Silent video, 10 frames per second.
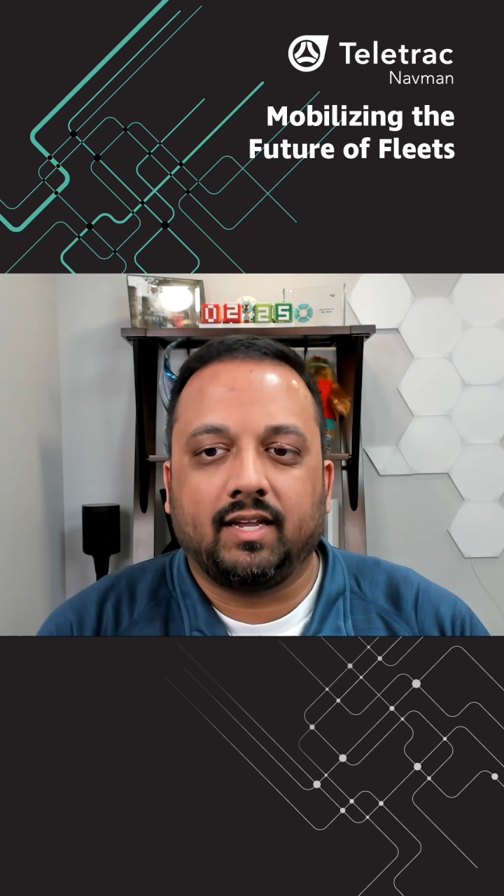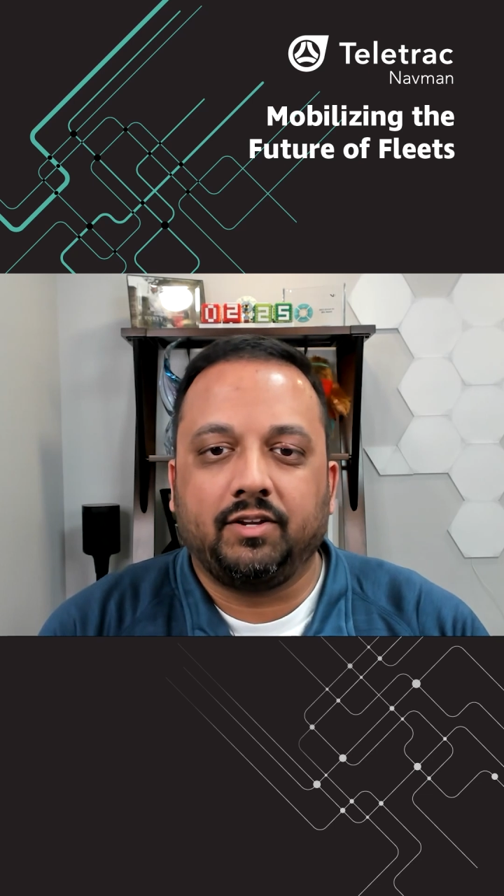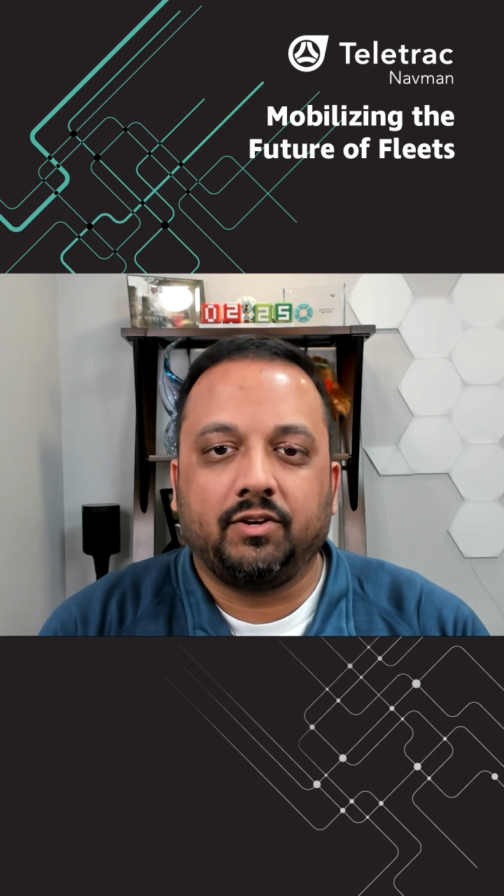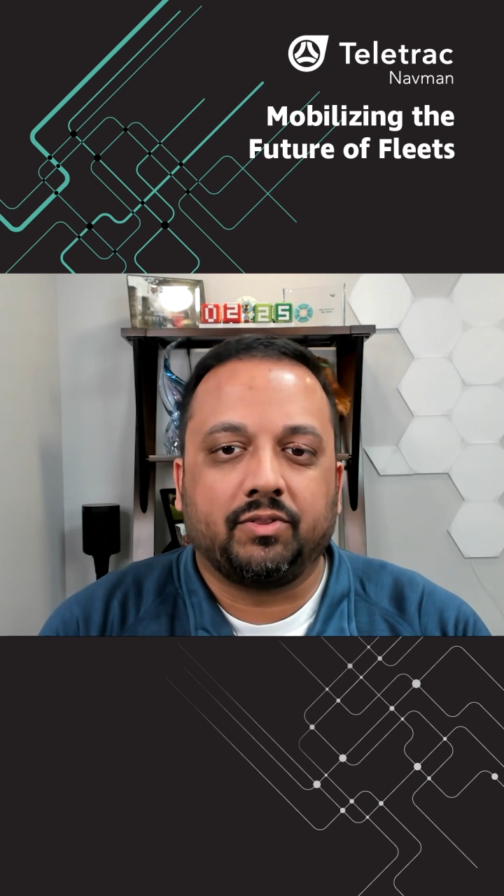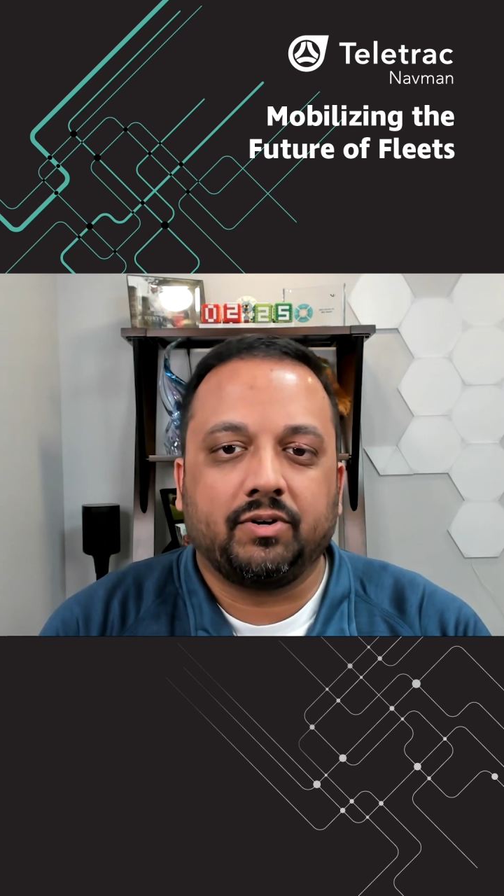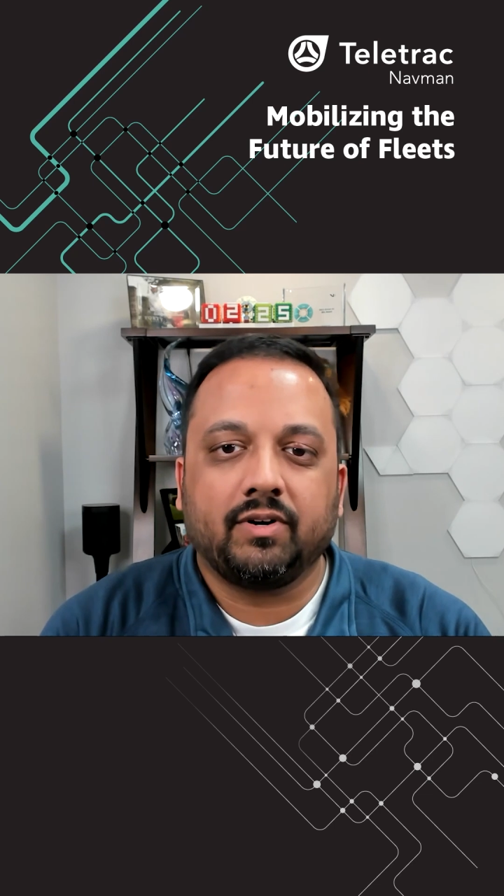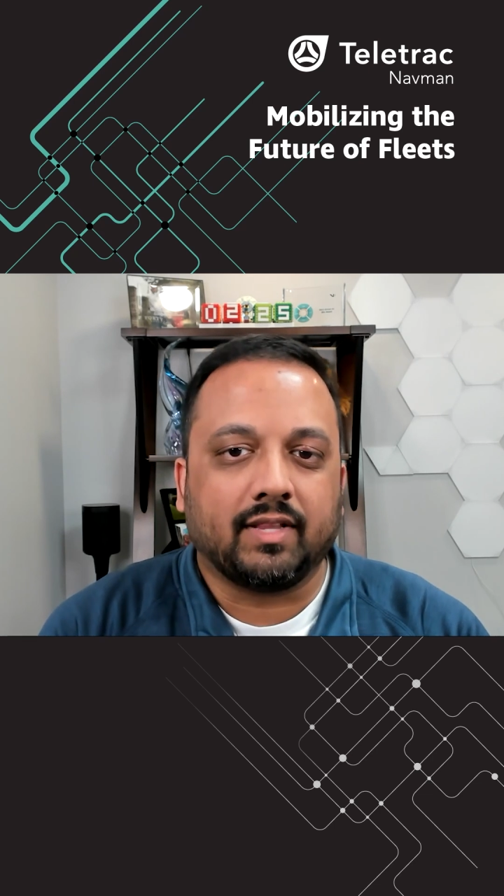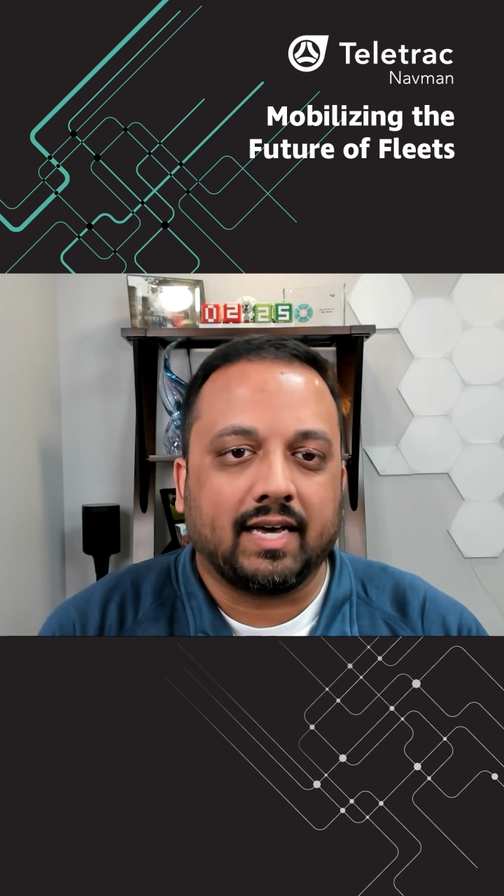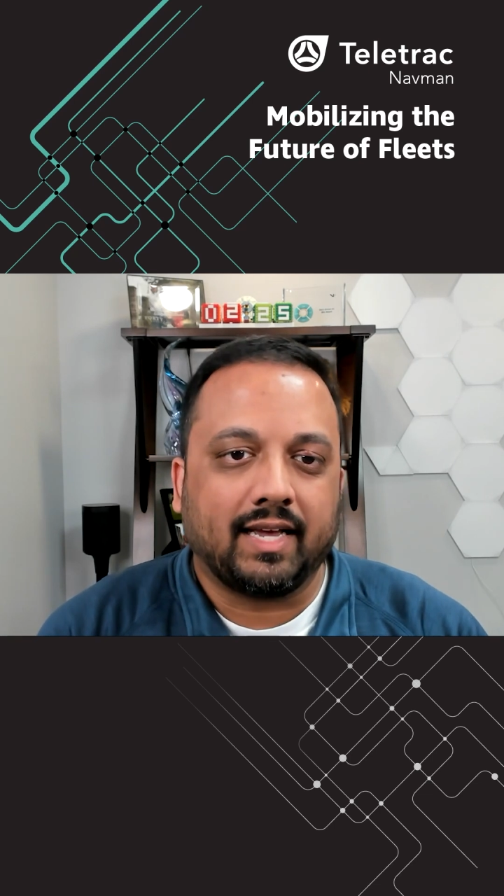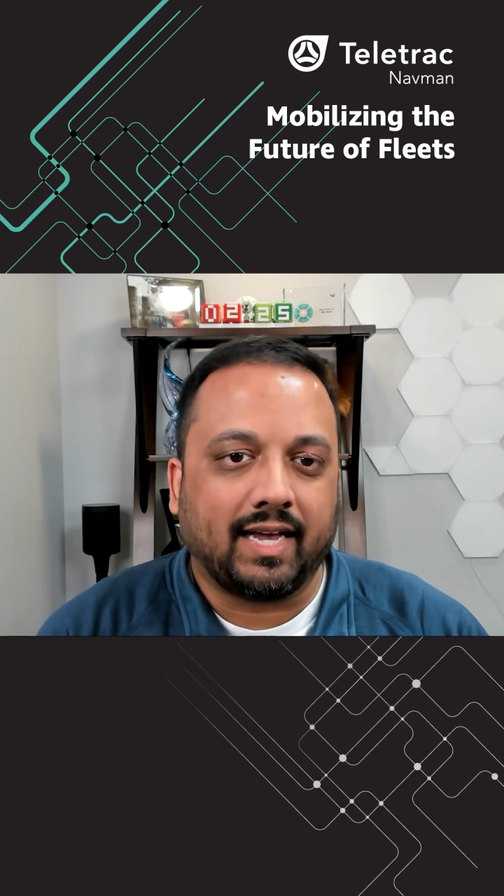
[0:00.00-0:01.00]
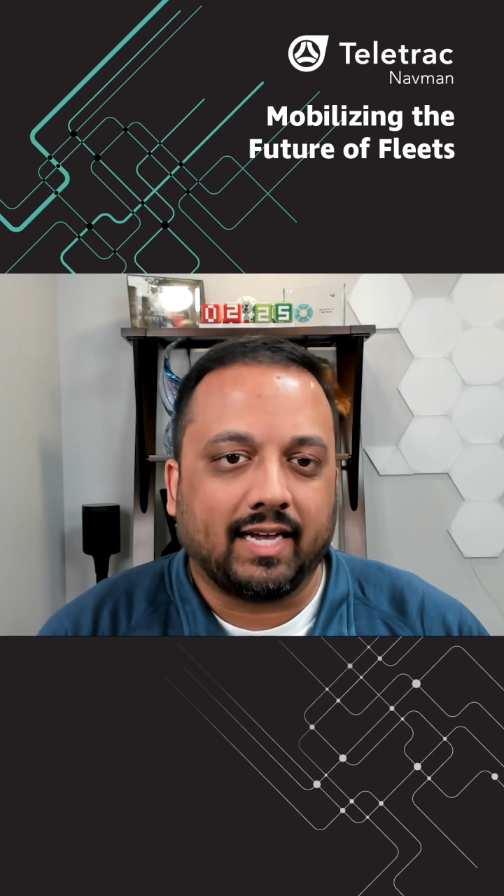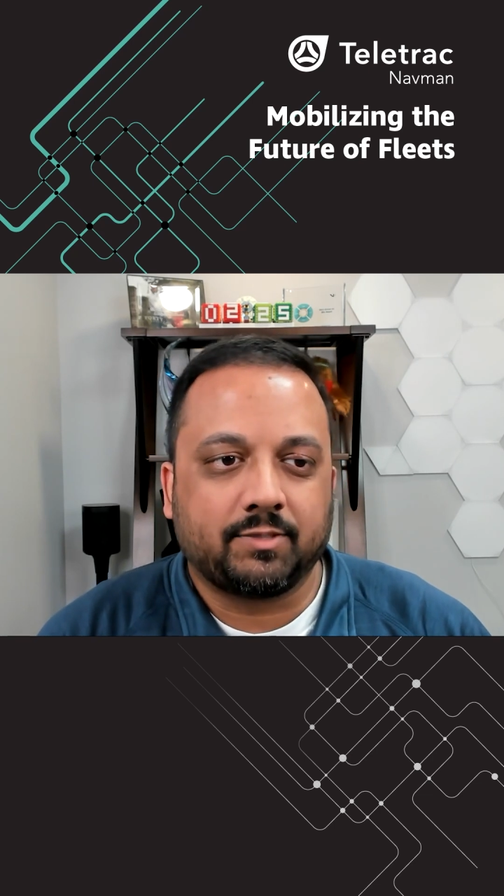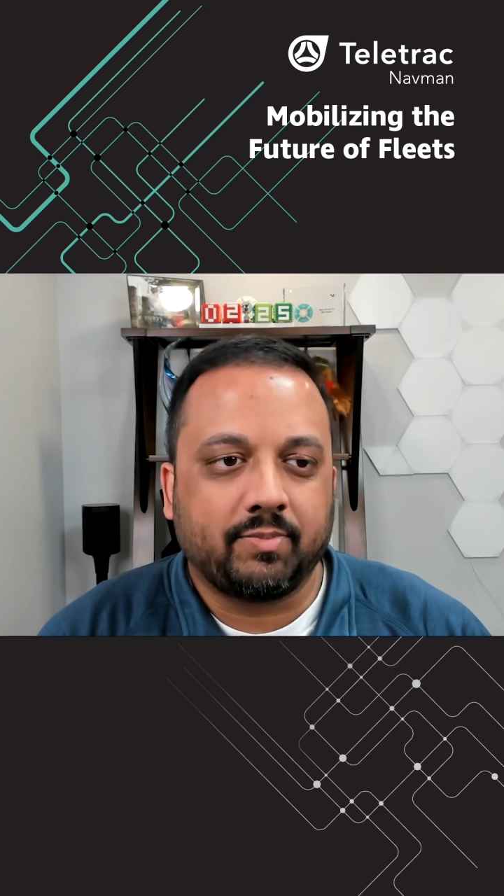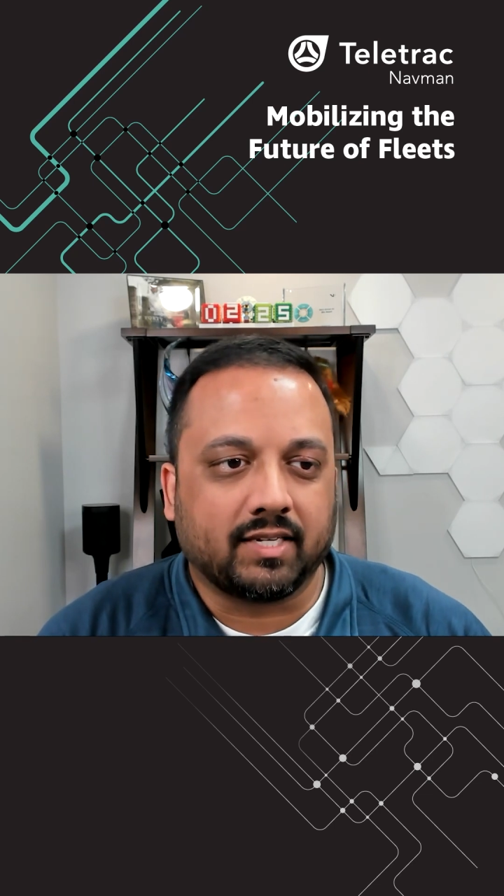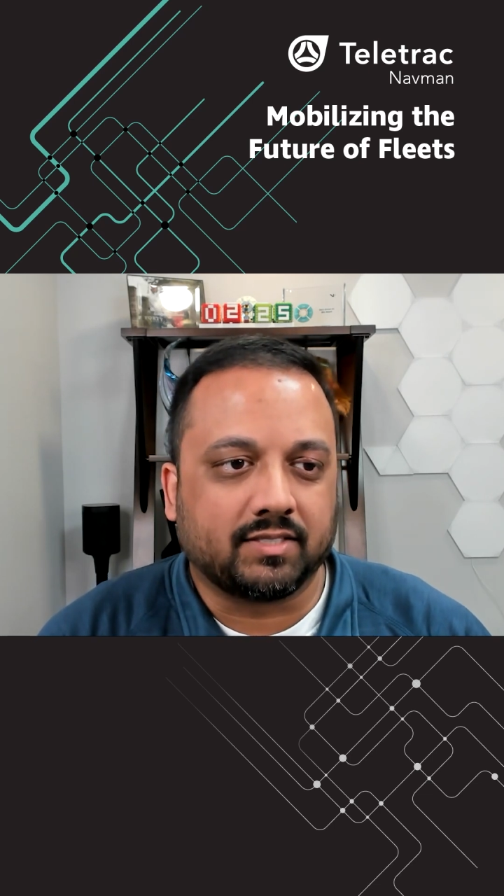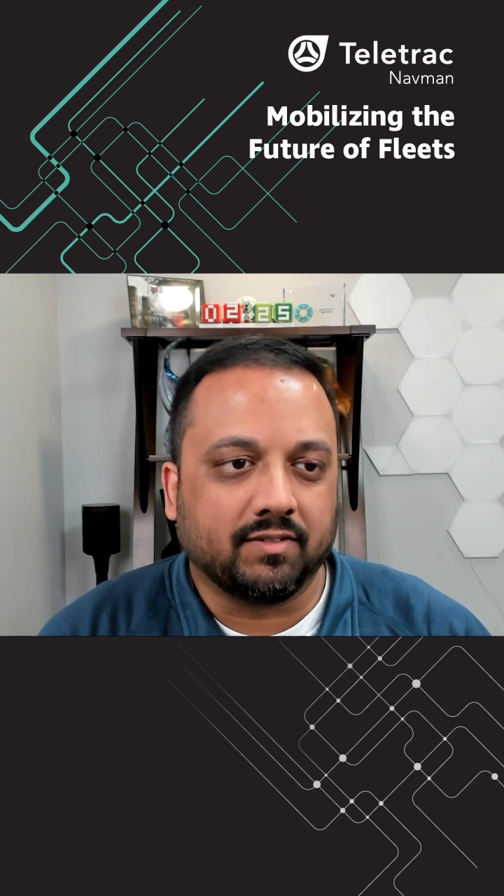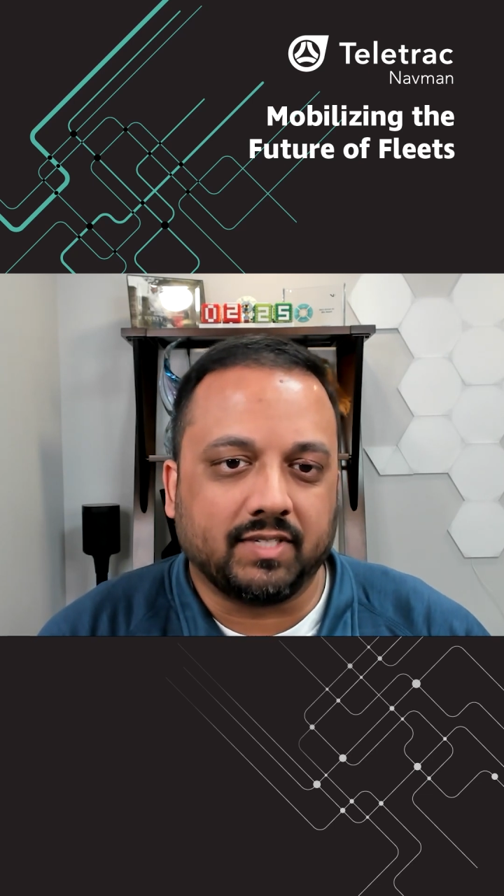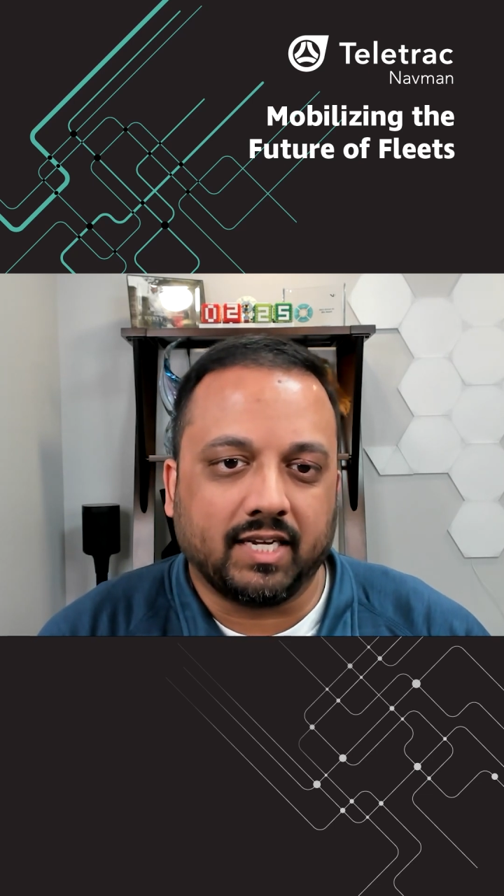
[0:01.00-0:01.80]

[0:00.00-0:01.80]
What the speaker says: And there are a lot of aspects of